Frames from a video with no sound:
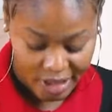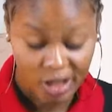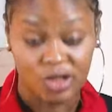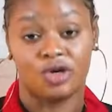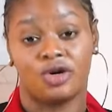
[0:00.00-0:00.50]

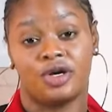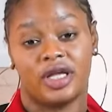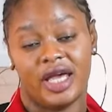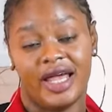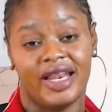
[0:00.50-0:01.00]
So
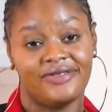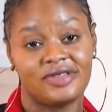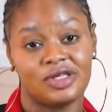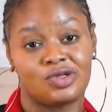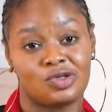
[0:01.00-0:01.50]
yeah, I left
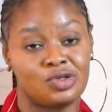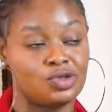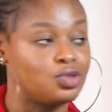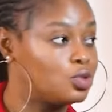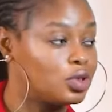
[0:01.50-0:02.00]
it
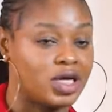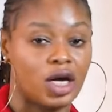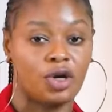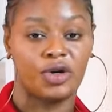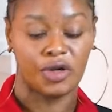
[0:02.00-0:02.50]
to
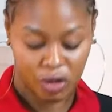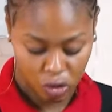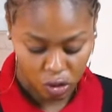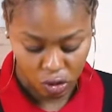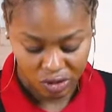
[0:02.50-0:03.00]
get
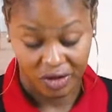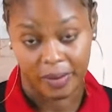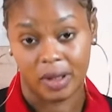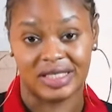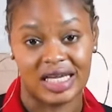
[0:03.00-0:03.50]
cooled for
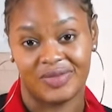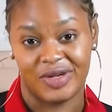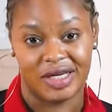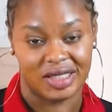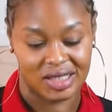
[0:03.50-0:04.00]
about 10
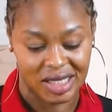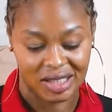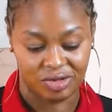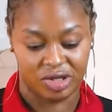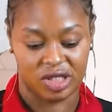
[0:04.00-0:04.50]
minutes. That's
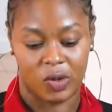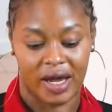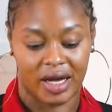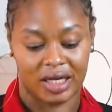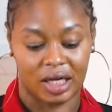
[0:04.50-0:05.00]
the reason why I
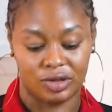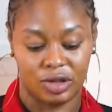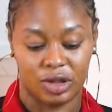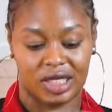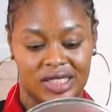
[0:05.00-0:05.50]
can handle it.
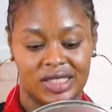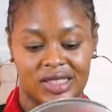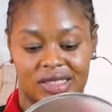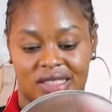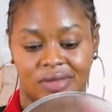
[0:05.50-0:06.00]
You can see the
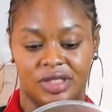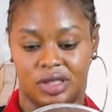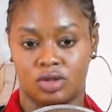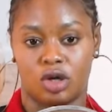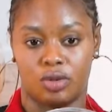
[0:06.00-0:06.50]
steam is
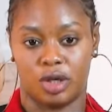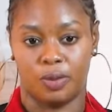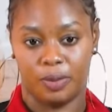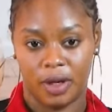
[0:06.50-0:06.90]
still coming up